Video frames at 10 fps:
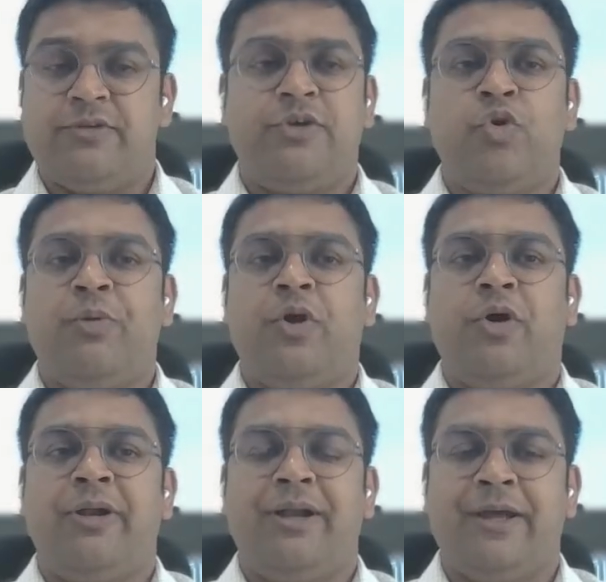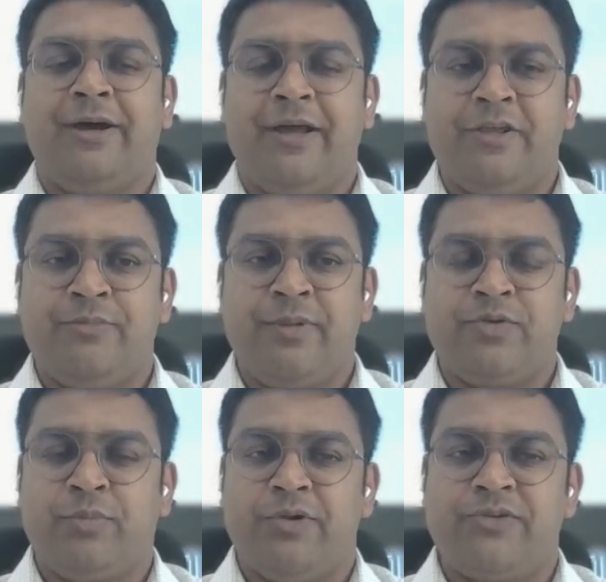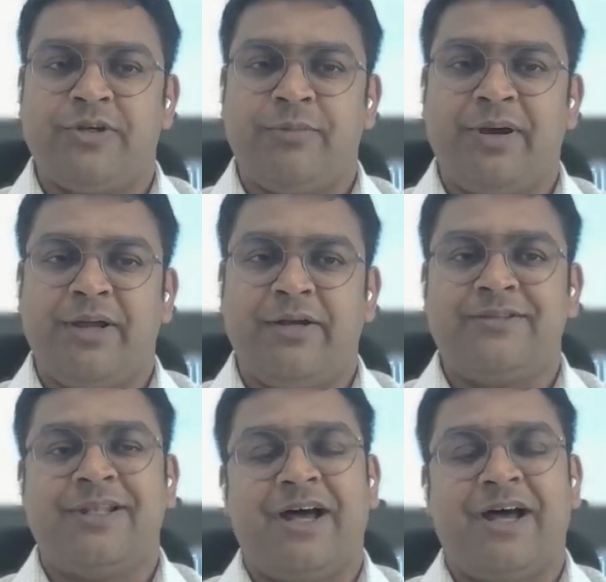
Cubicon India is being sponsored by us.